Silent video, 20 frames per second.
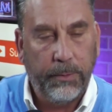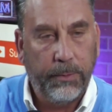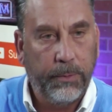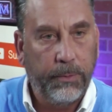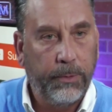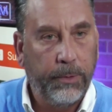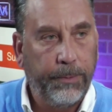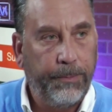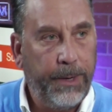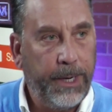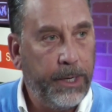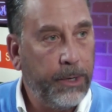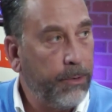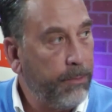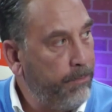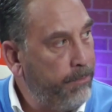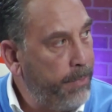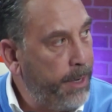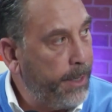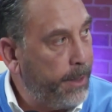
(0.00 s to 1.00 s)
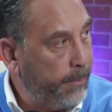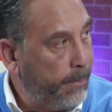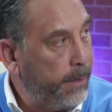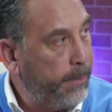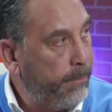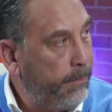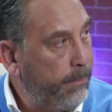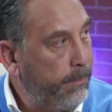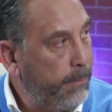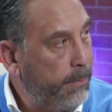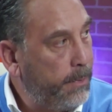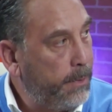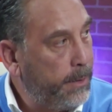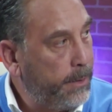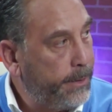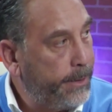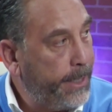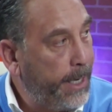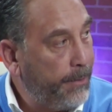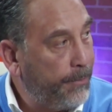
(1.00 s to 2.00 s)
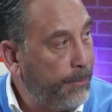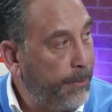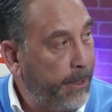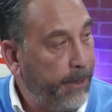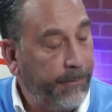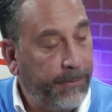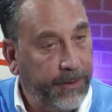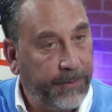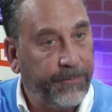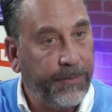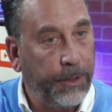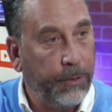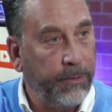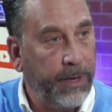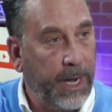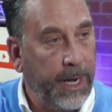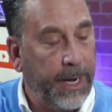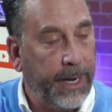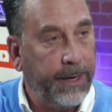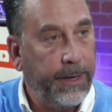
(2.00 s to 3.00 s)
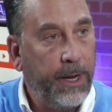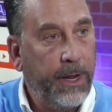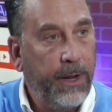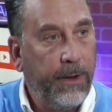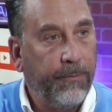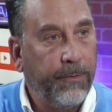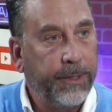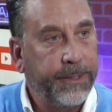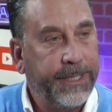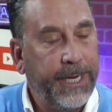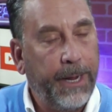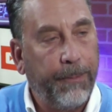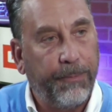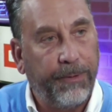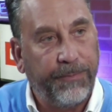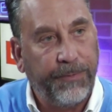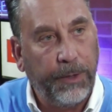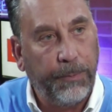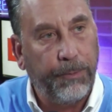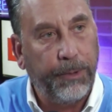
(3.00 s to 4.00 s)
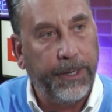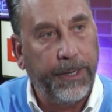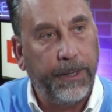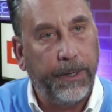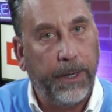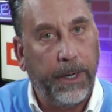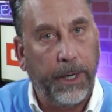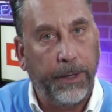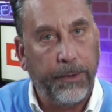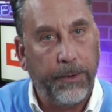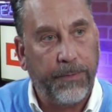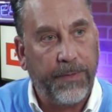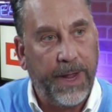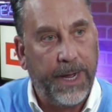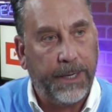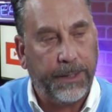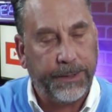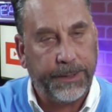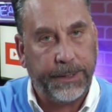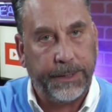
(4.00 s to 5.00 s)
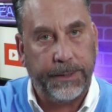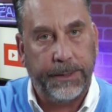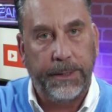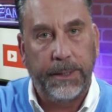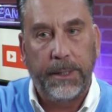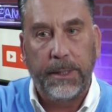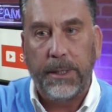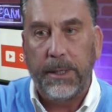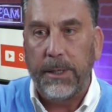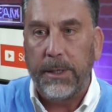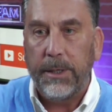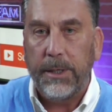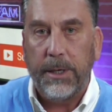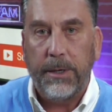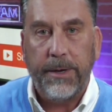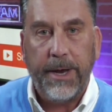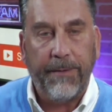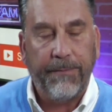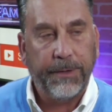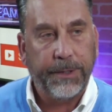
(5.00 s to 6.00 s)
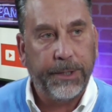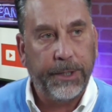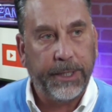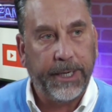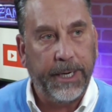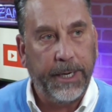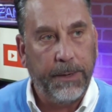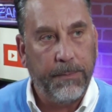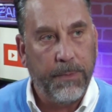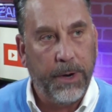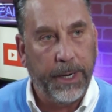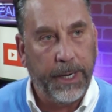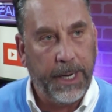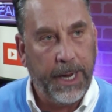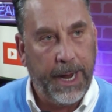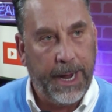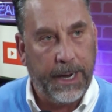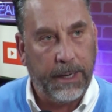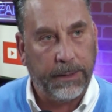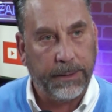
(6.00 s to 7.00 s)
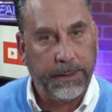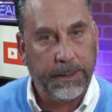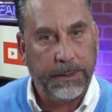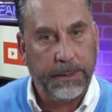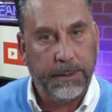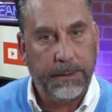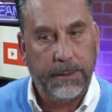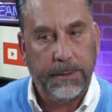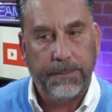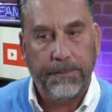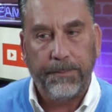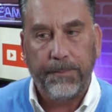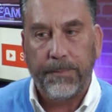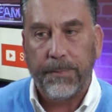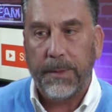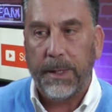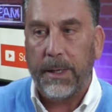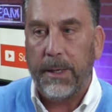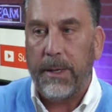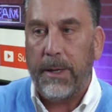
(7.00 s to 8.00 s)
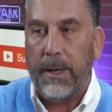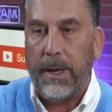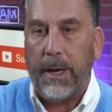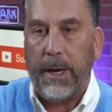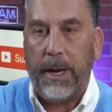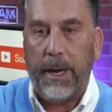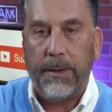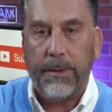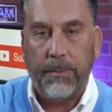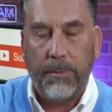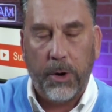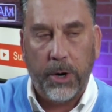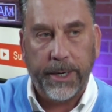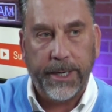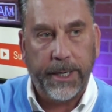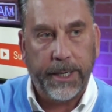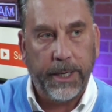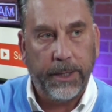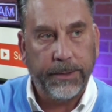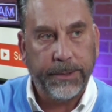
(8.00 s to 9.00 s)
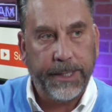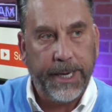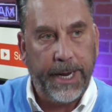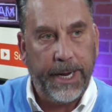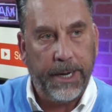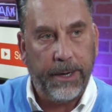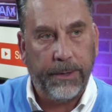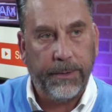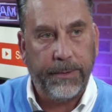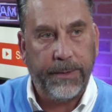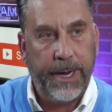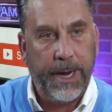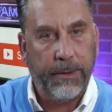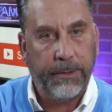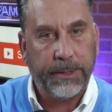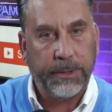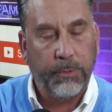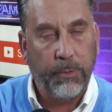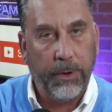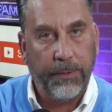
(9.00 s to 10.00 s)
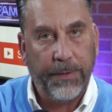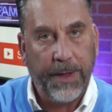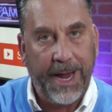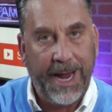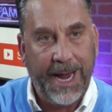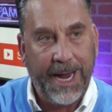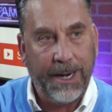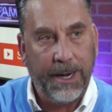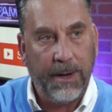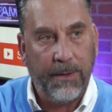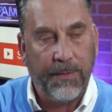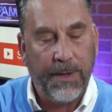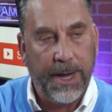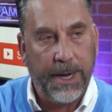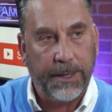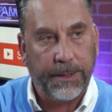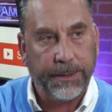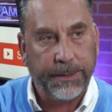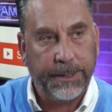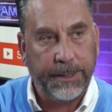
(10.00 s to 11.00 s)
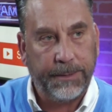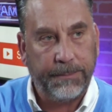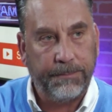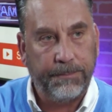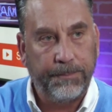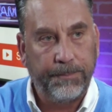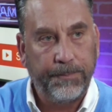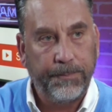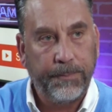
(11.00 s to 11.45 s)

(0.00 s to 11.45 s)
would be your minimum death benefit if you died. For example, if you put in $100,000, you never took any money out, and the market goes down, now it's worth $80,000,